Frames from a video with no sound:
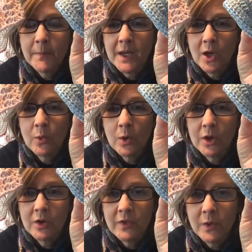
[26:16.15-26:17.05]
my
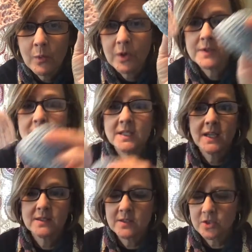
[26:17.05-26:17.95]
coworker that works at
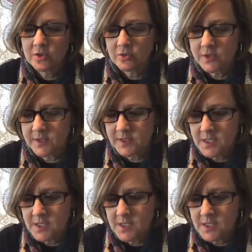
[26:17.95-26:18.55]
Texas Children's.